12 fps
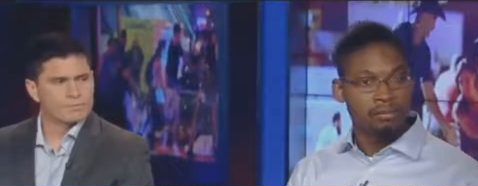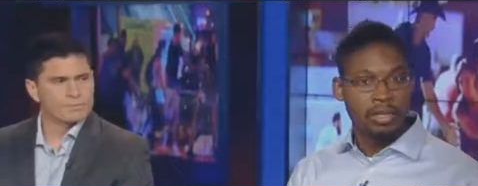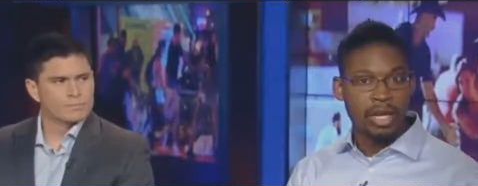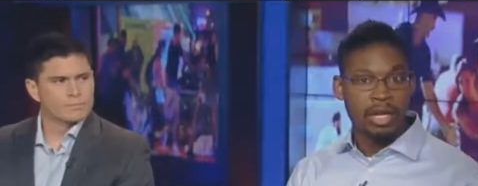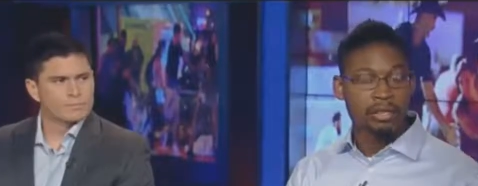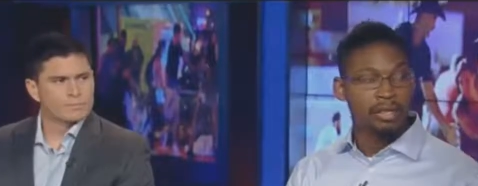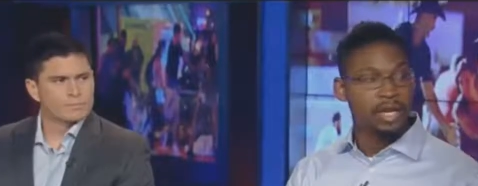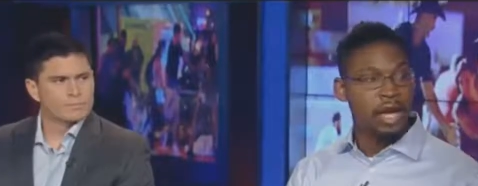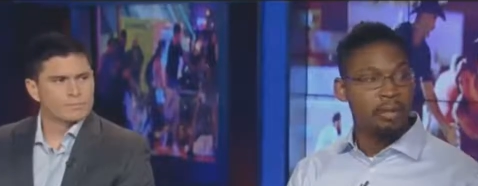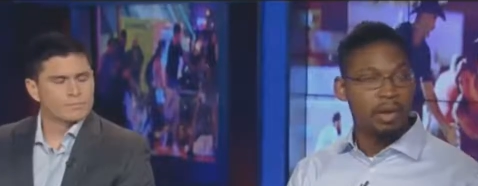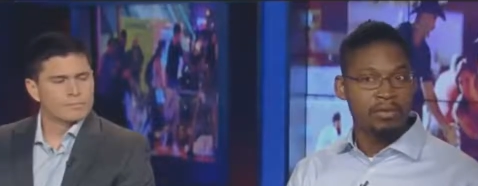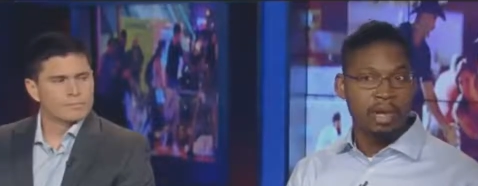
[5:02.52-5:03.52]

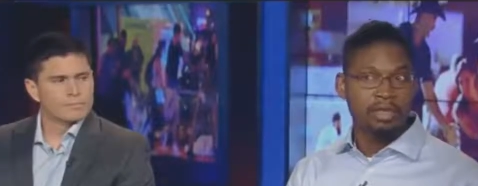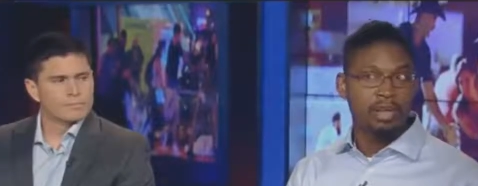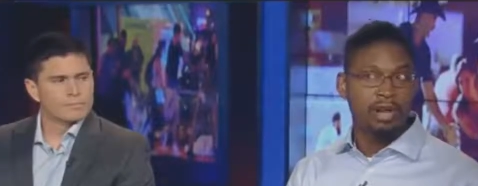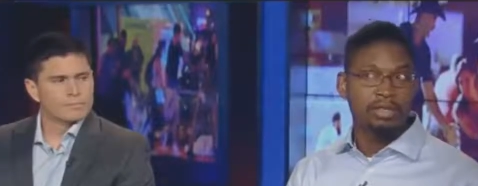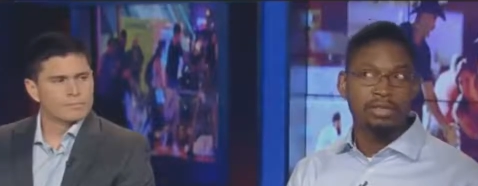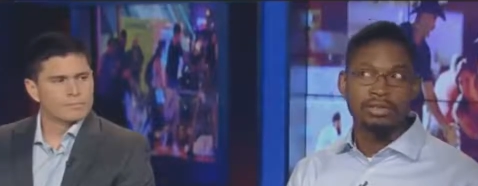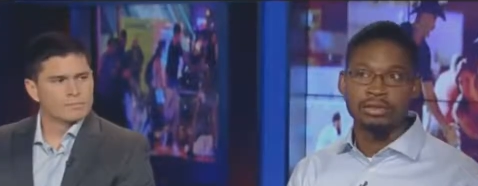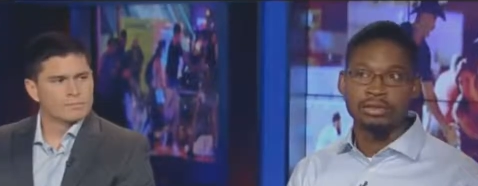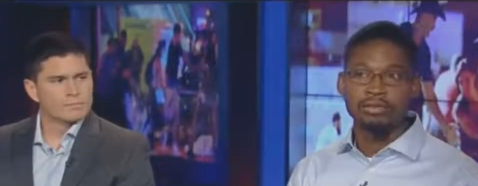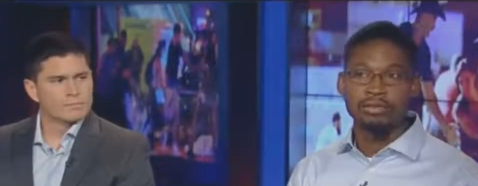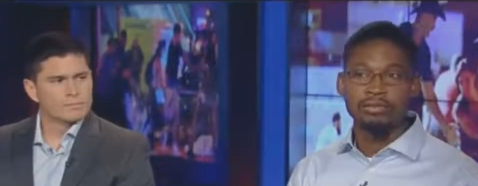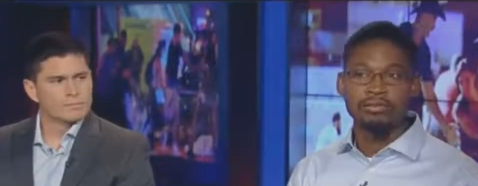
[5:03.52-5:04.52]
Speaker 1: nonstop. I've, I talked to
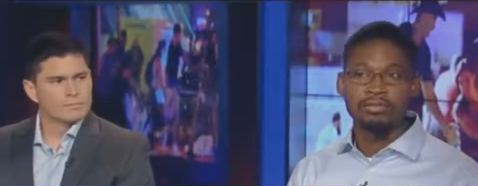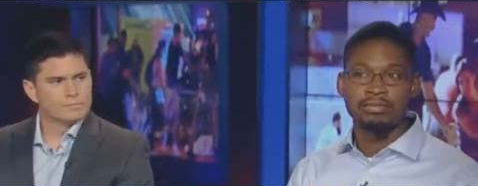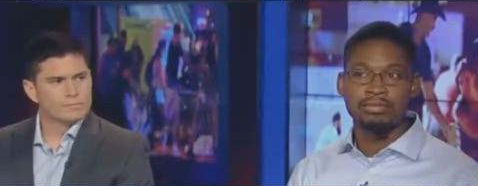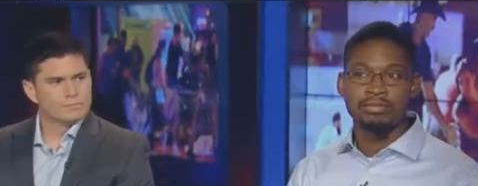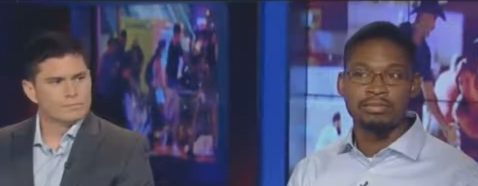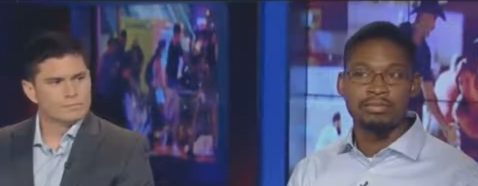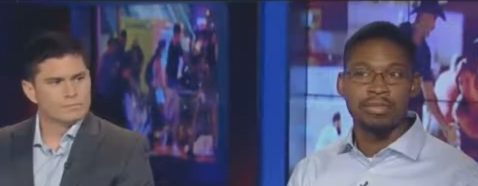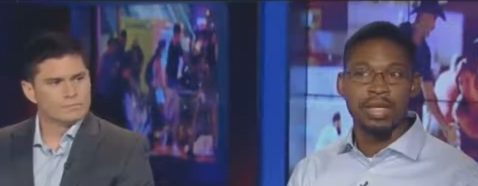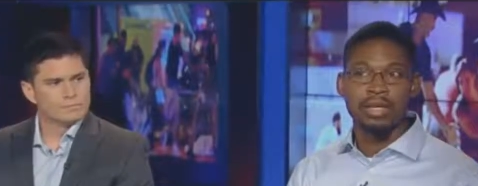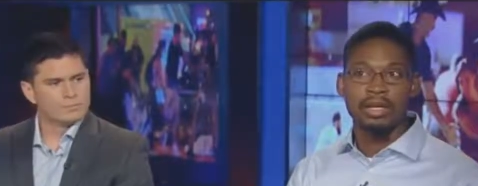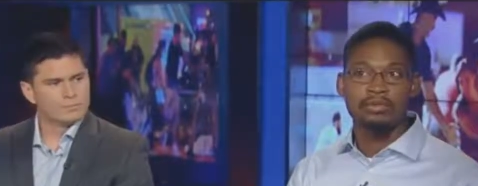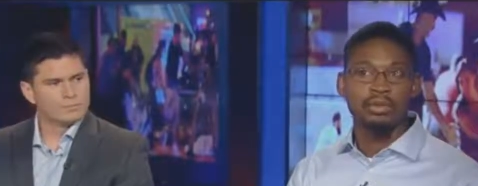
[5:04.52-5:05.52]
them
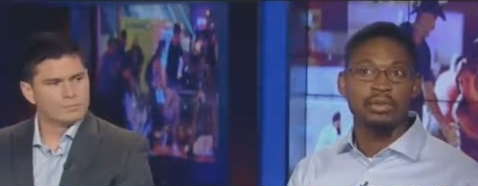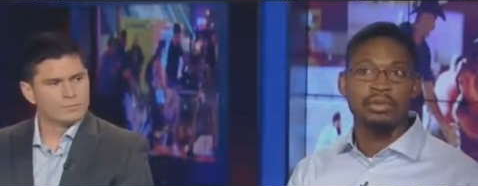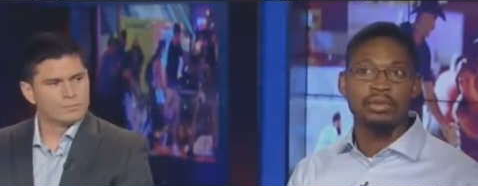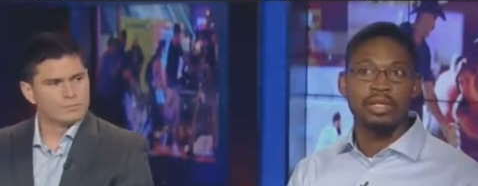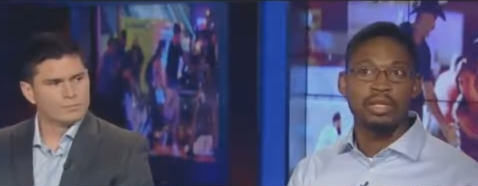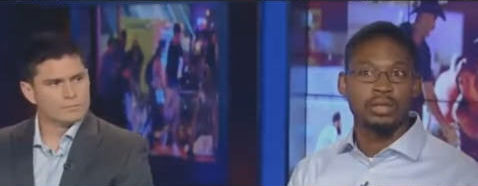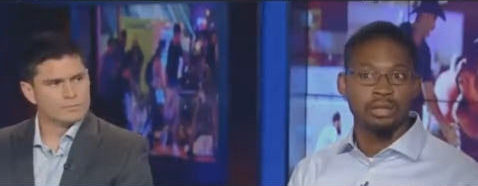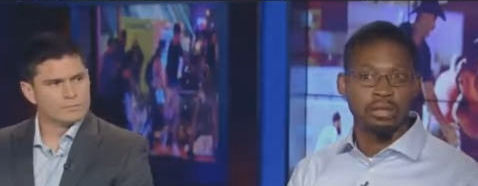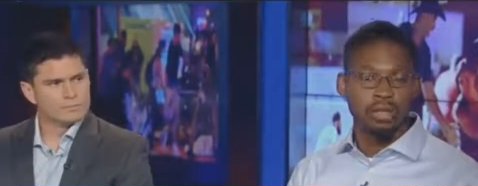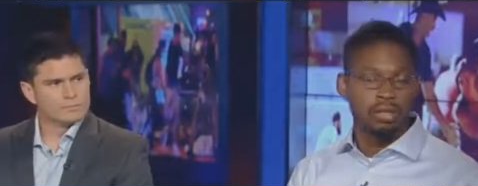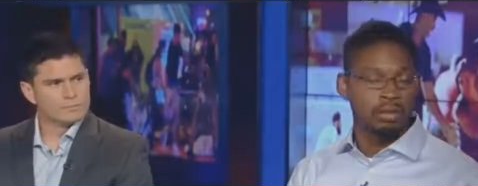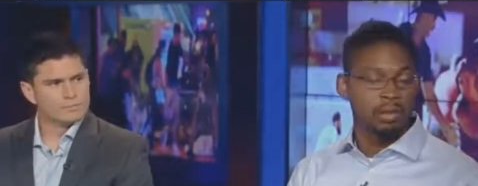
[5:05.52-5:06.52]
like a few, a
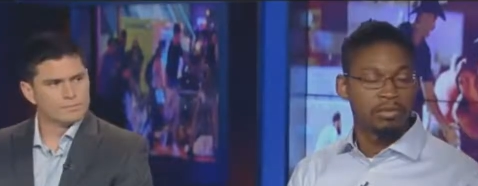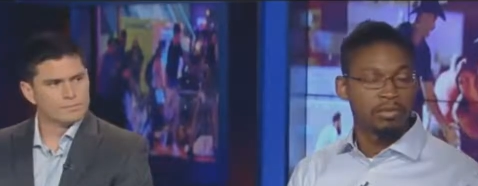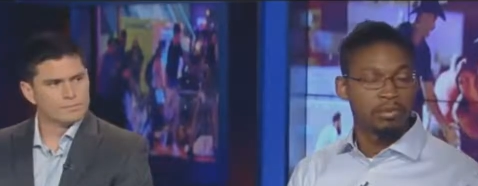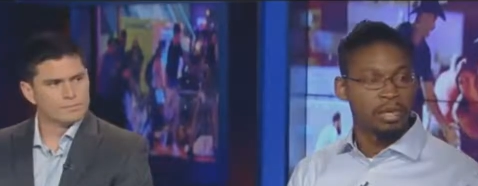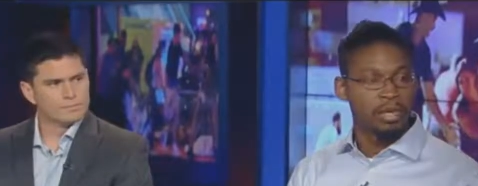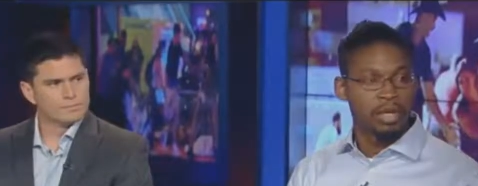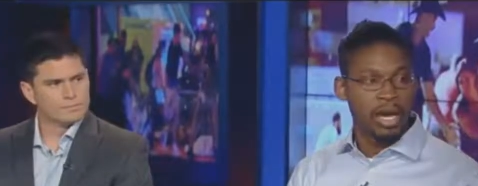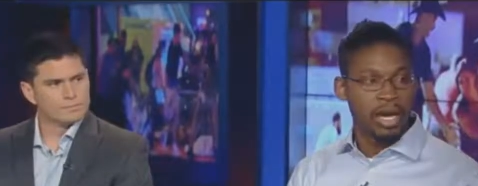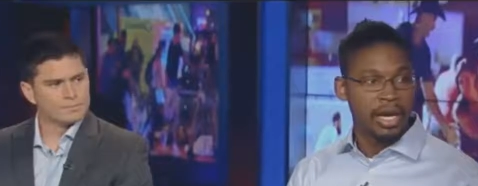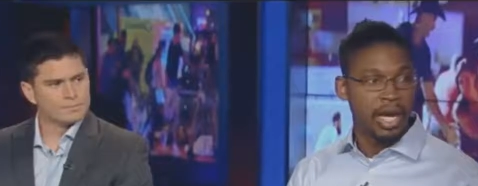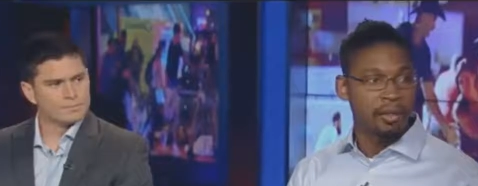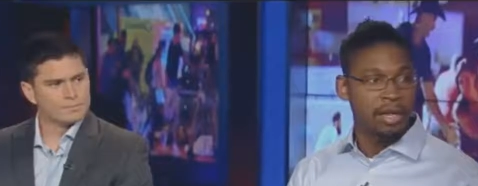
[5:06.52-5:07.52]
little bit before I
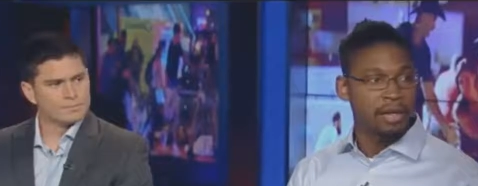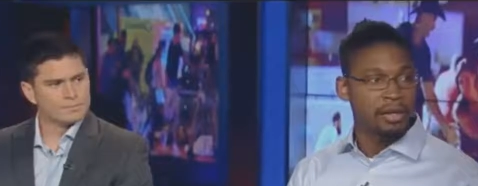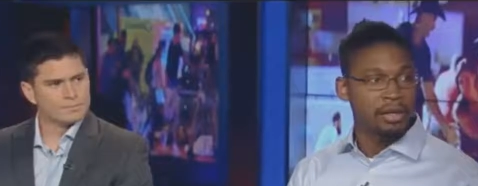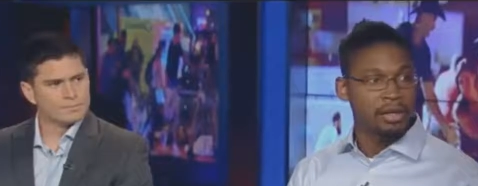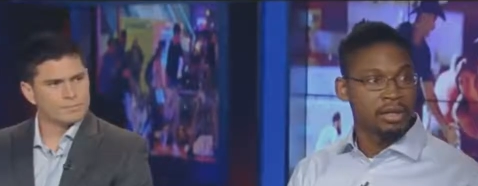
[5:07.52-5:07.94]
came here.